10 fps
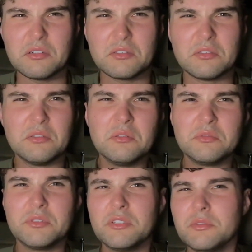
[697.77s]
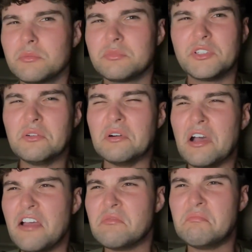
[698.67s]
you don't
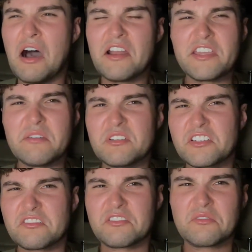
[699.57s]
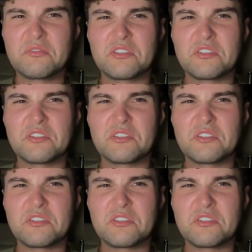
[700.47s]
have body image issues,